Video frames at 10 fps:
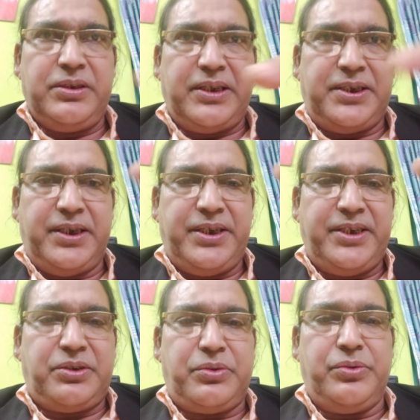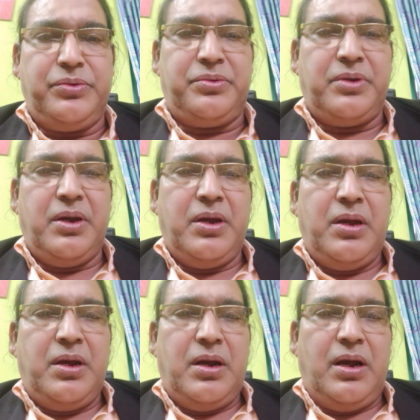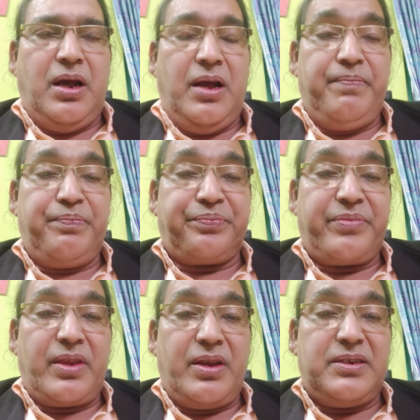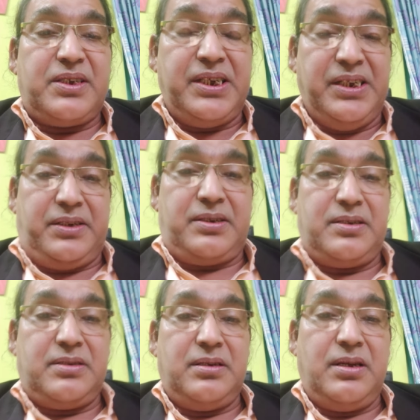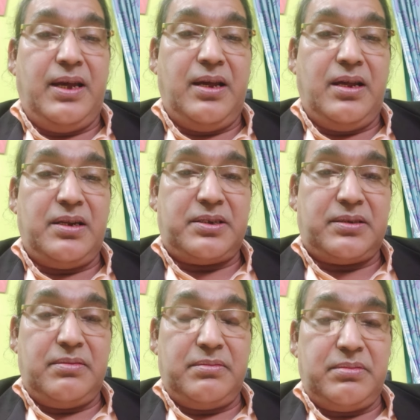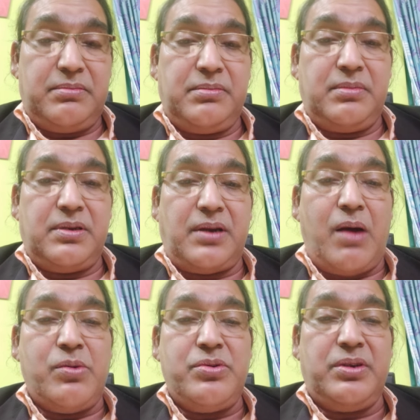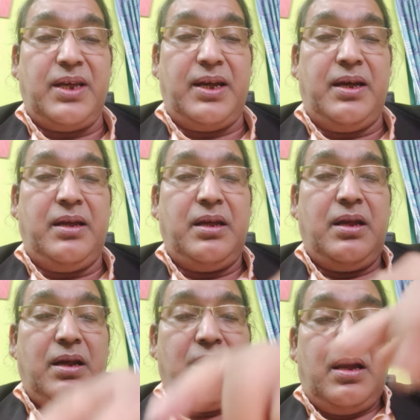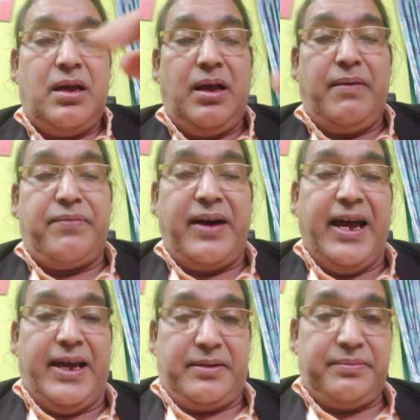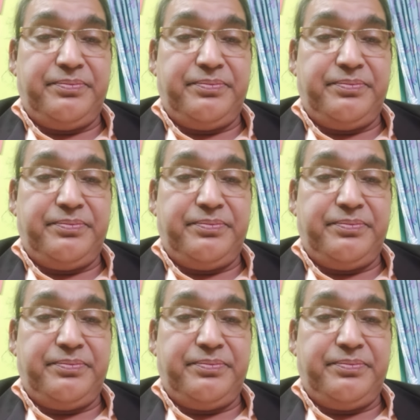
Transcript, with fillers: the sages would uh, mm, sit uh, mm, the uh, fire.